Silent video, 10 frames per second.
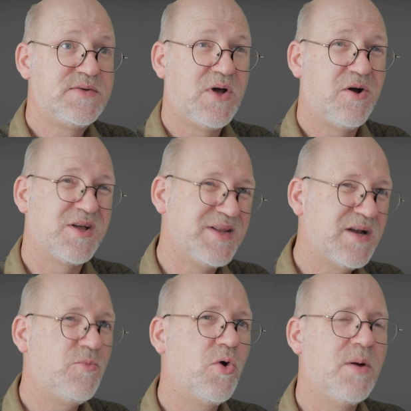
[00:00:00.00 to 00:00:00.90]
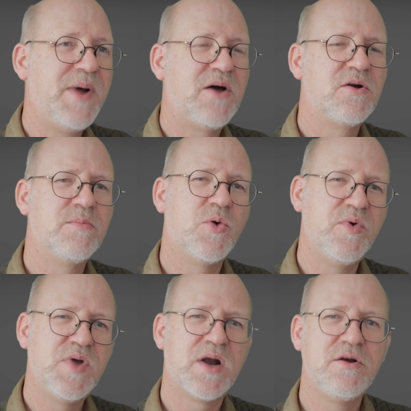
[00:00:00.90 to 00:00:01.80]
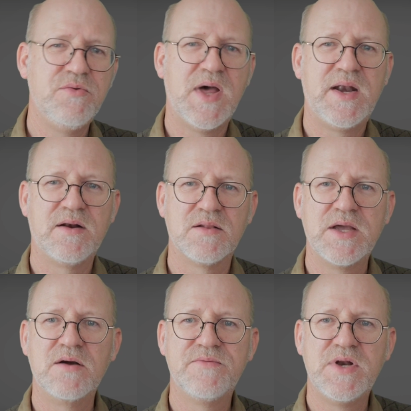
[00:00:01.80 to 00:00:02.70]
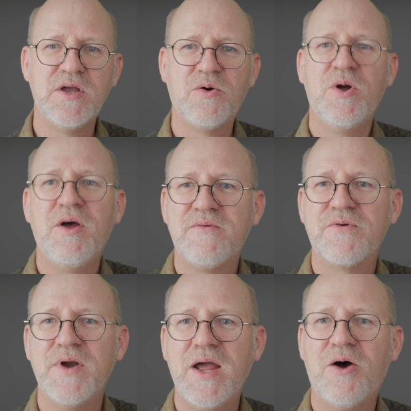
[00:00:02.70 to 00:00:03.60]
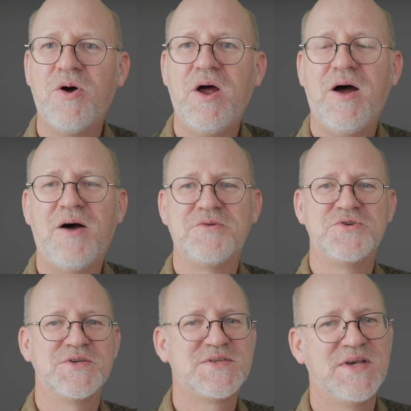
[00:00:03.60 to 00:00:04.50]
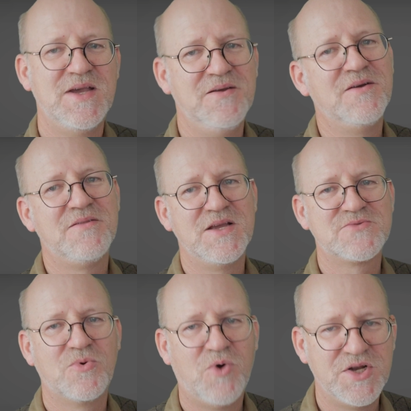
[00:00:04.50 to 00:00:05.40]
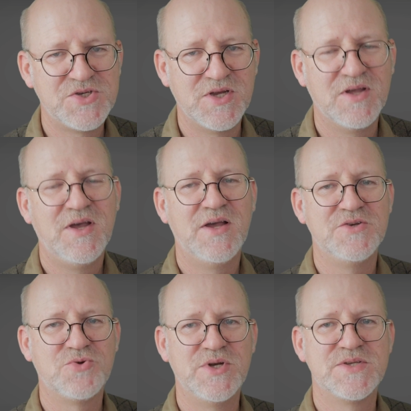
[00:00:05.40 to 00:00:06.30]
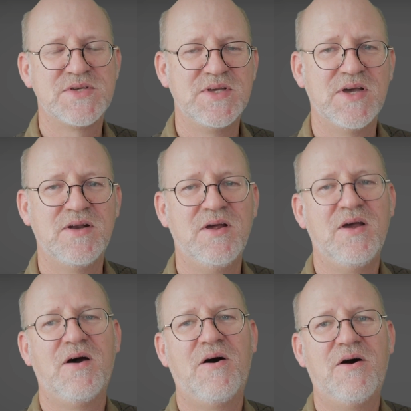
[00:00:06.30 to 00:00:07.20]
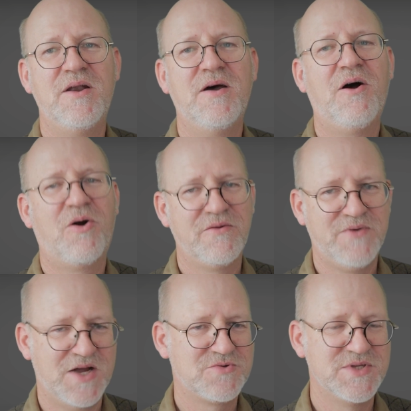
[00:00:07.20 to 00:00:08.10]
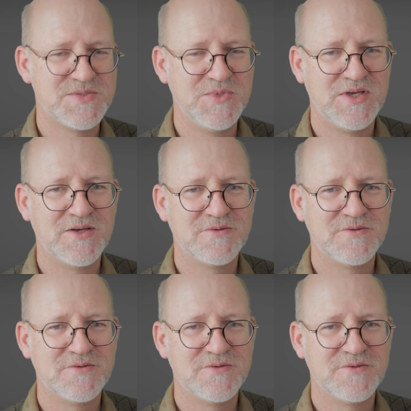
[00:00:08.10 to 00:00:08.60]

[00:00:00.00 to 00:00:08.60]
talk a little more about her, but we've got to do that in a later video. For now, I'll just say thanks for watching and join us again on Artifactually Speaking.